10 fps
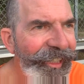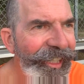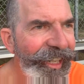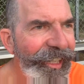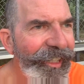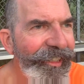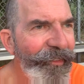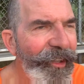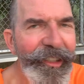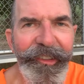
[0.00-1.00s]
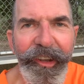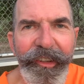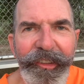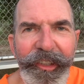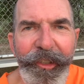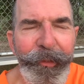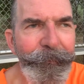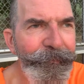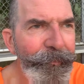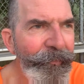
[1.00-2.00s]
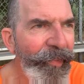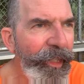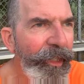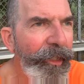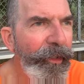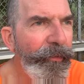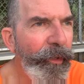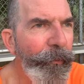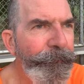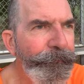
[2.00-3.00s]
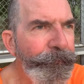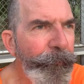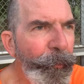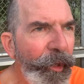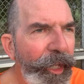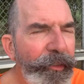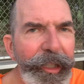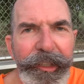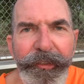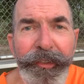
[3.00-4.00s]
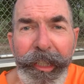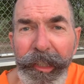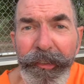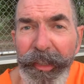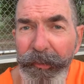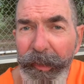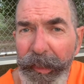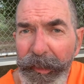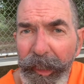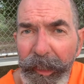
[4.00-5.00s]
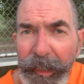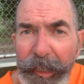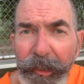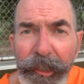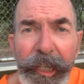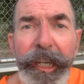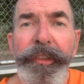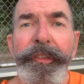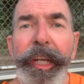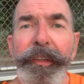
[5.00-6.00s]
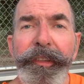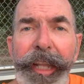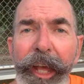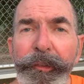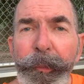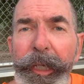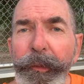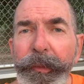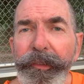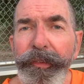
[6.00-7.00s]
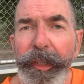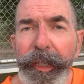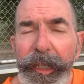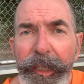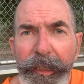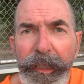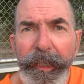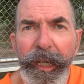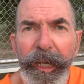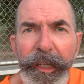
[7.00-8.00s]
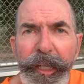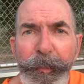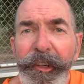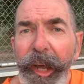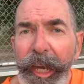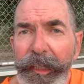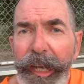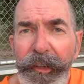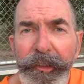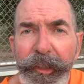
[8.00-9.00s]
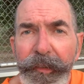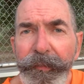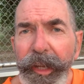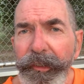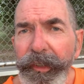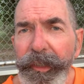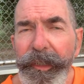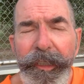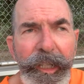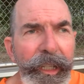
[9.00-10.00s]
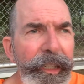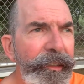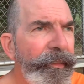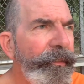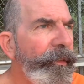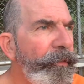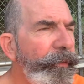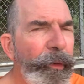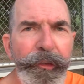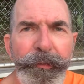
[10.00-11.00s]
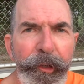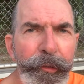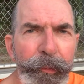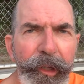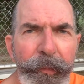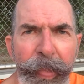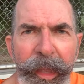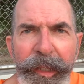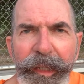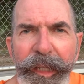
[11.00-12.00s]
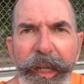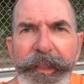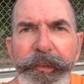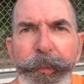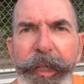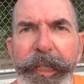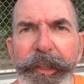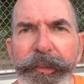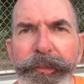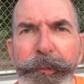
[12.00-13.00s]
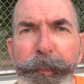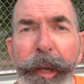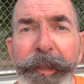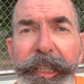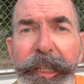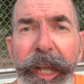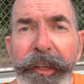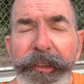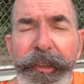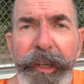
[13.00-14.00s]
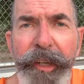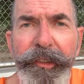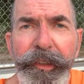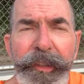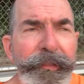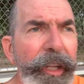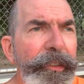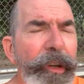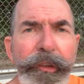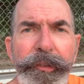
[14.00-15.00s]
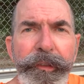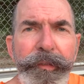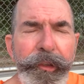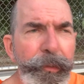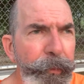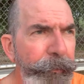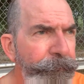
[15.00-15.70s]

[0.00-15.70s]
and I wanted to talk to you. So we're entering the silly season here in the United States. Last week was the Democratic National Convention, of course, virtual. This week is Republican National Convention, also virtual.